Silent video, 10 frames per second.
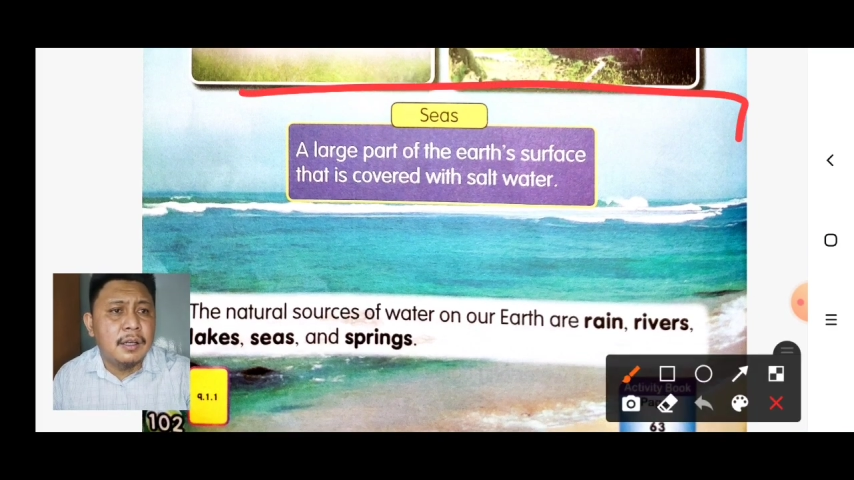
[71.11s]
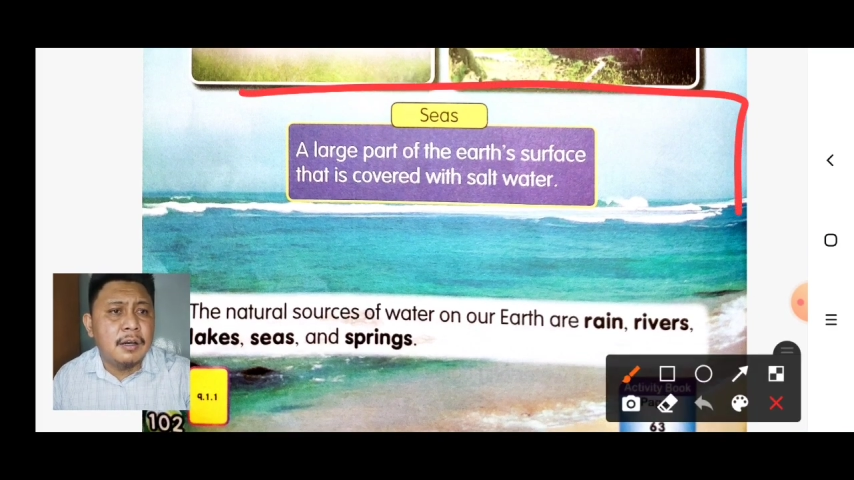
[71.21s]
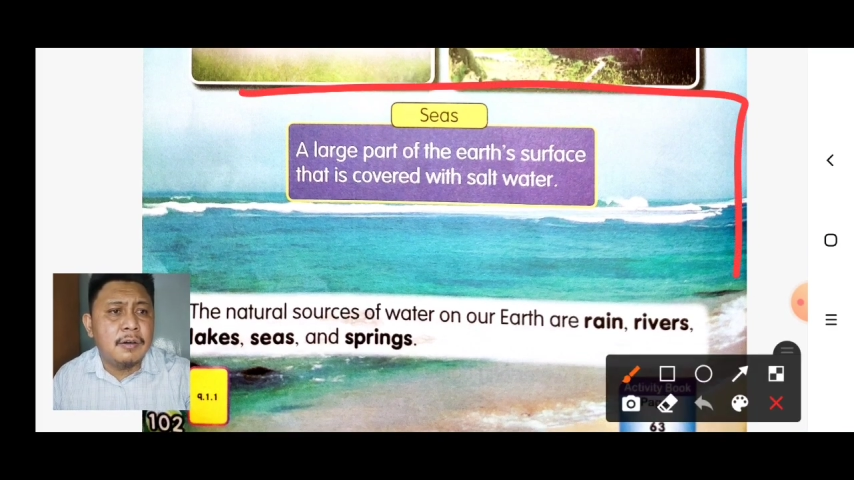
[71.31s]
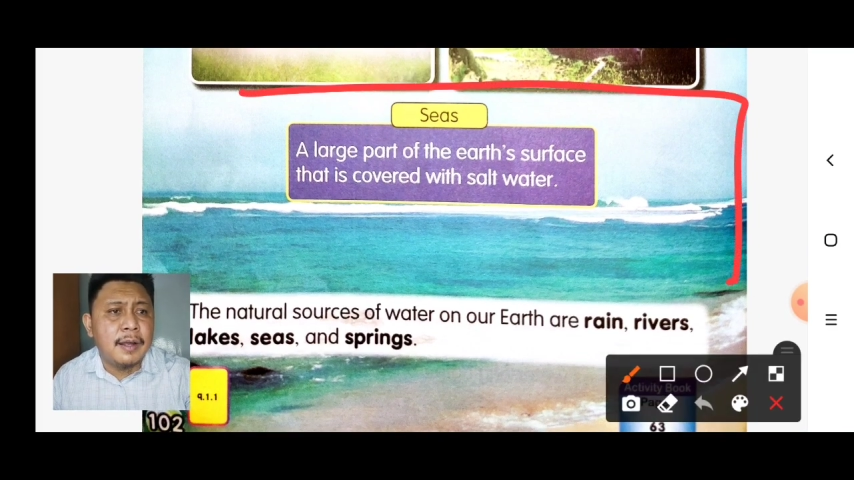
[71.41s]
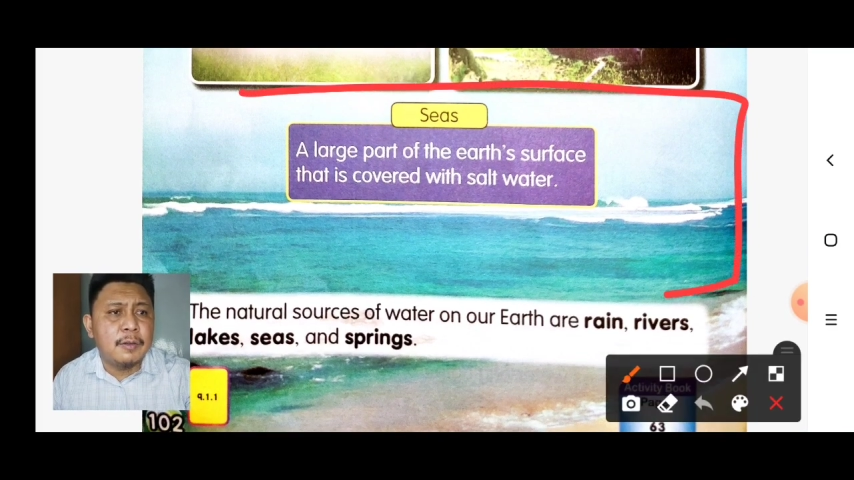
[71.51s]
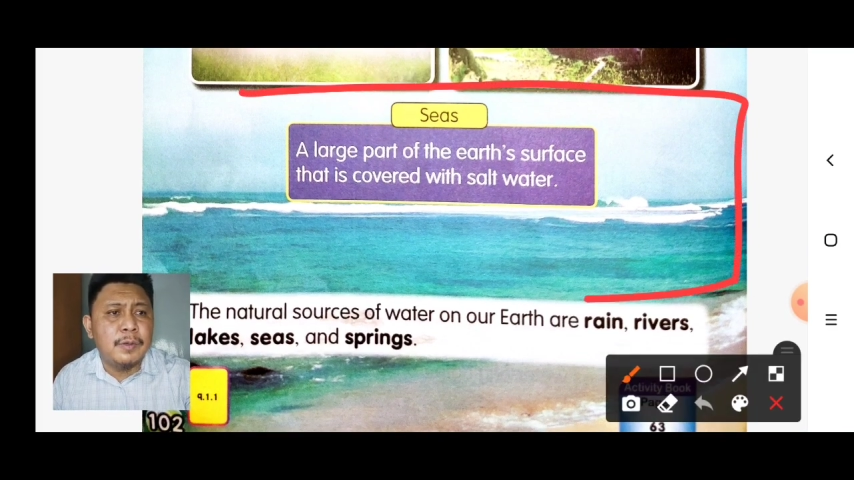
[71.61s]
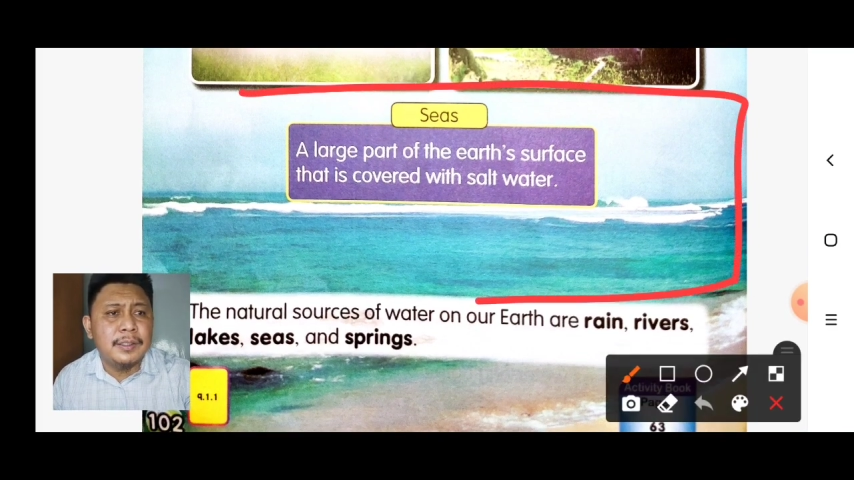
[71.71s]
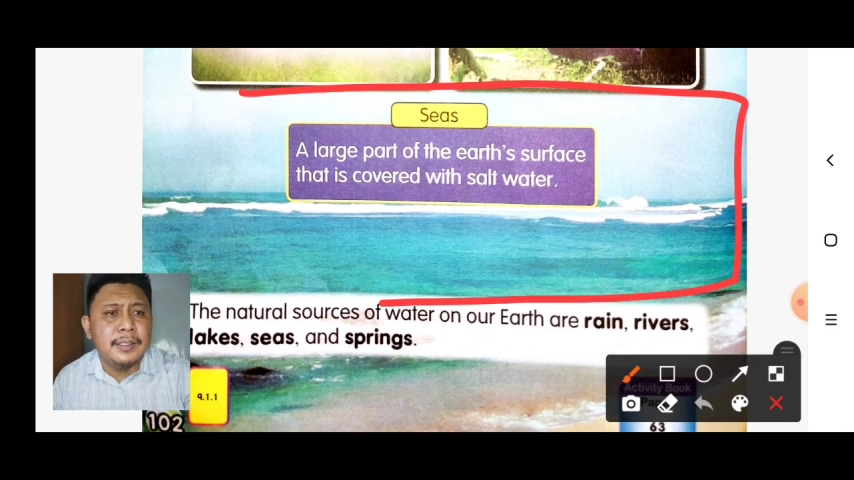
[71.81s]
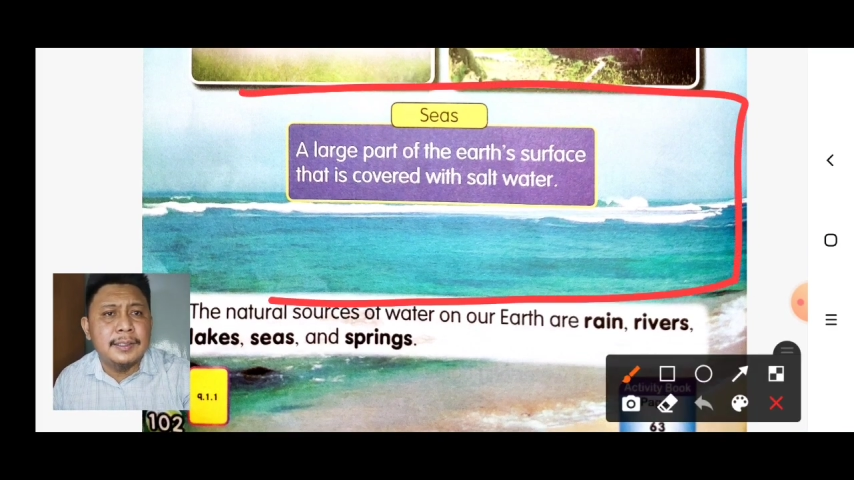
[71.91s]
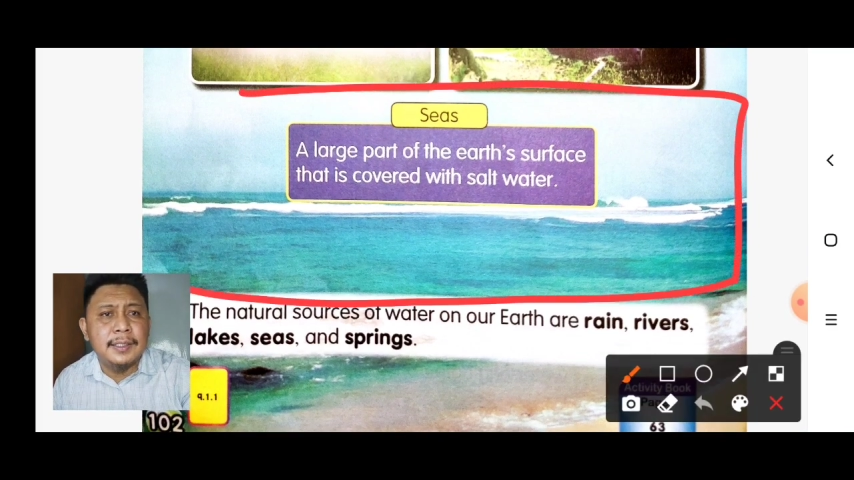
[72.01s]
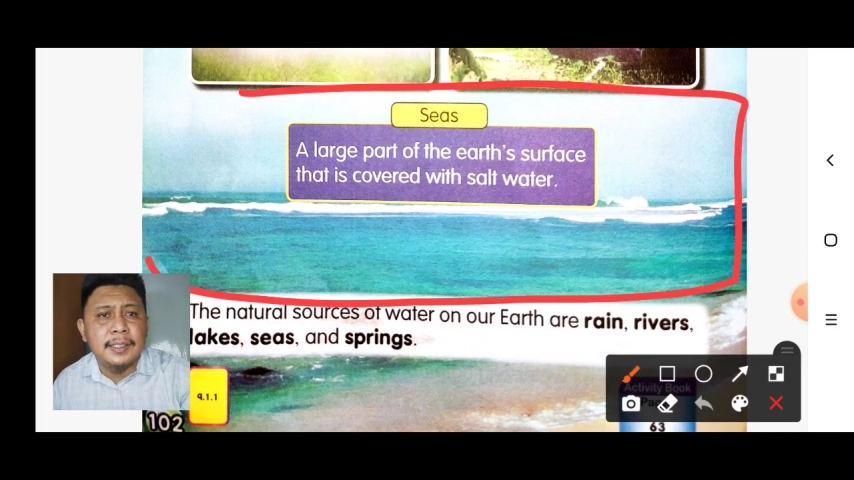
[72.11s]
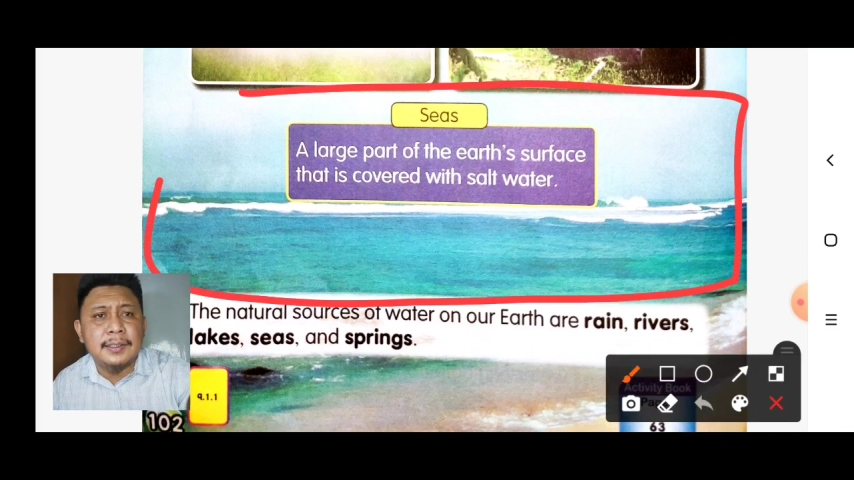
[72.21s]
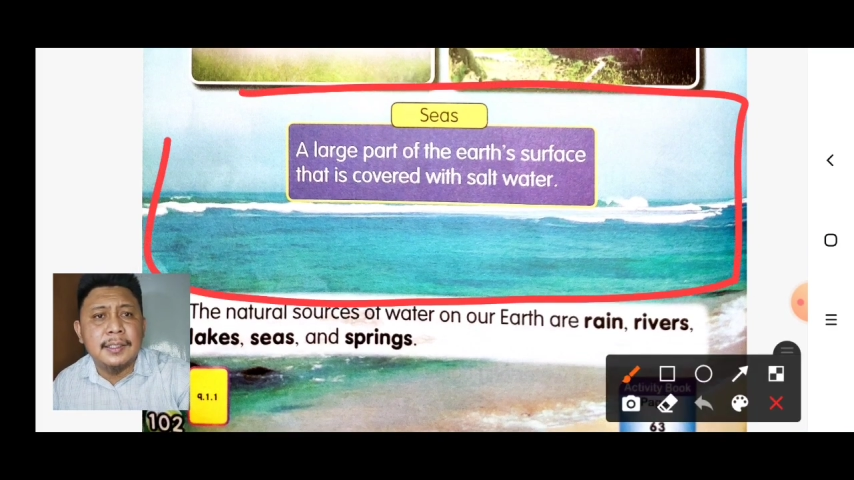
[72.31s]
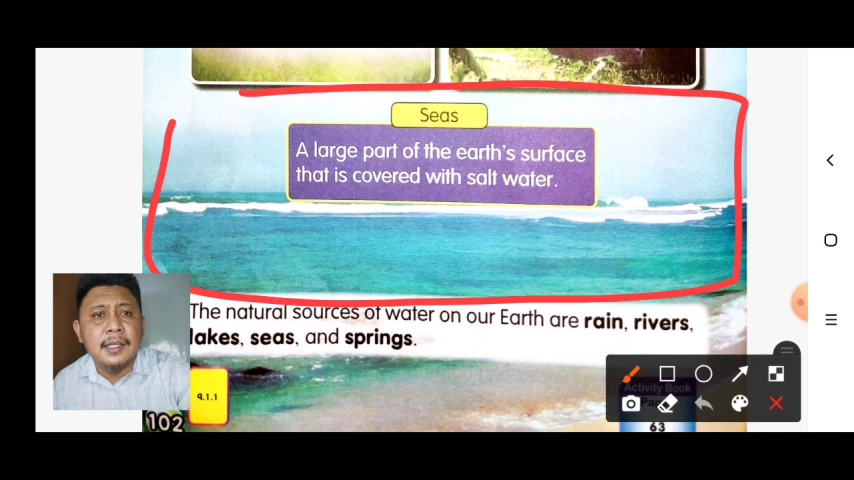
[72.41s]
Alright, what is seas?